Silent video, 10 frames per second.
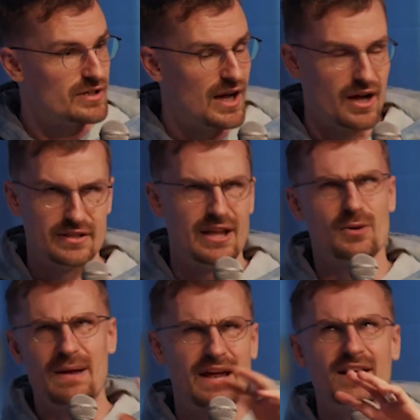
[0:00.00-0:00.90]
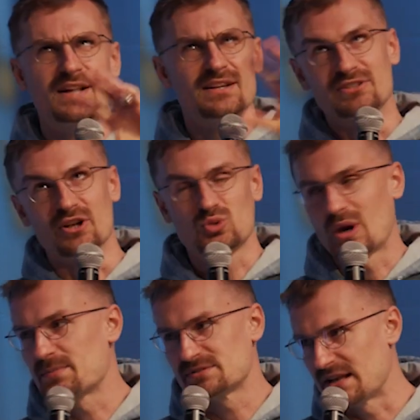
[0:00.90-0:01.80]
Then you're paying
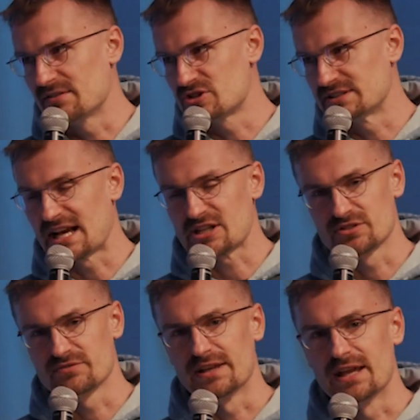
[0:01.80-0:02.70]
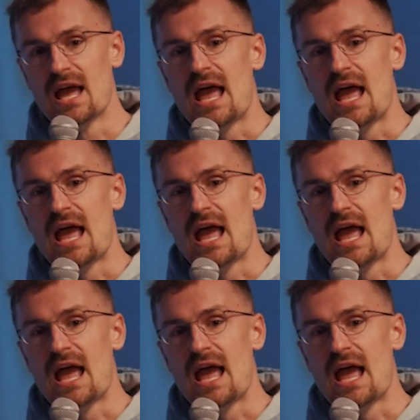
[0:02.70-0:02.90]
20% of the transaction fee.